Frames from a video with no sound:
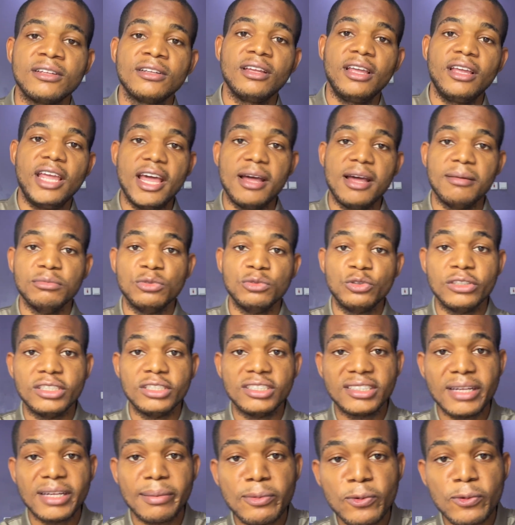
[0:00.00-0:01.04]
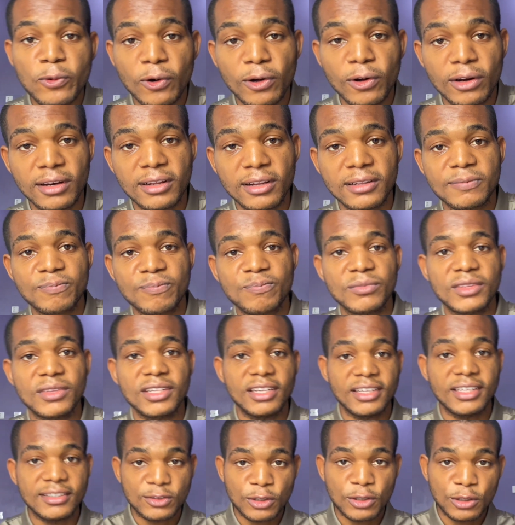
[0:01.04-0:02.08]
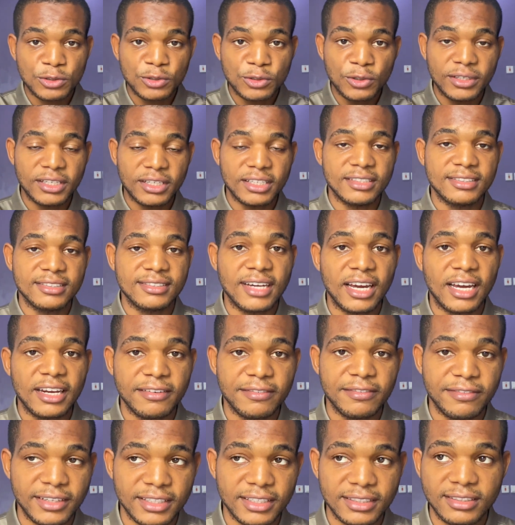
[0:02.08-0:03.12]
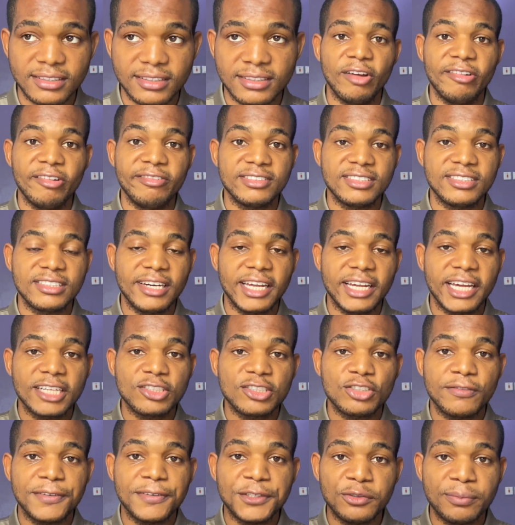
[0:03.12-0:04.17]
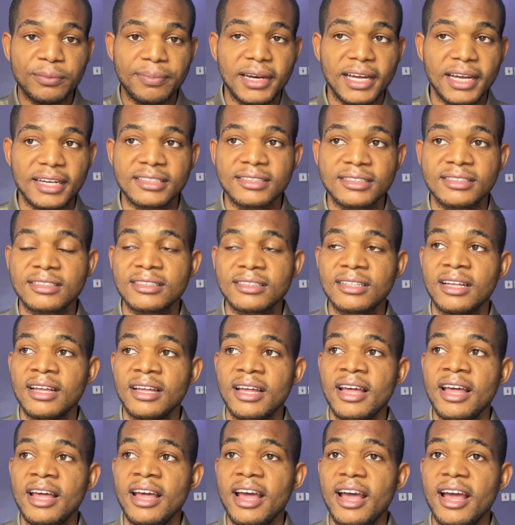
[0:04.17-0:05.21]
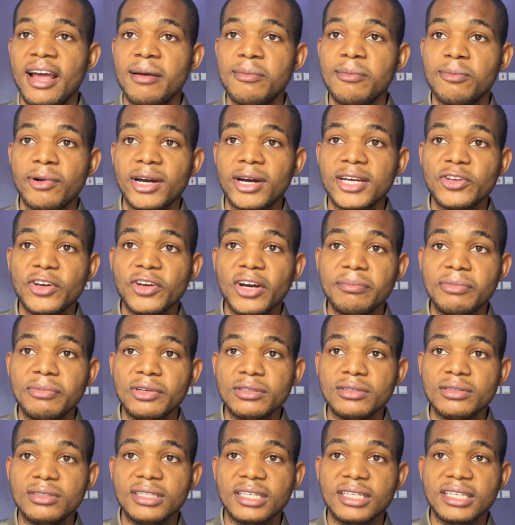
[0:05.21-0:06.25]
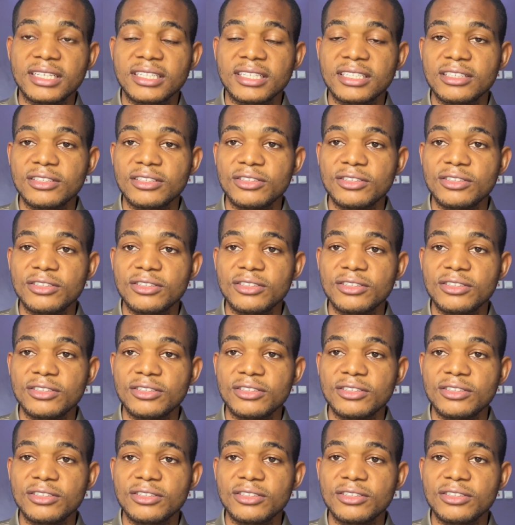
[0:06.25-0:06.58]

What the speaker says: to the same wall. This is also in the design phase. If it's in the case of a duplex, when you are building,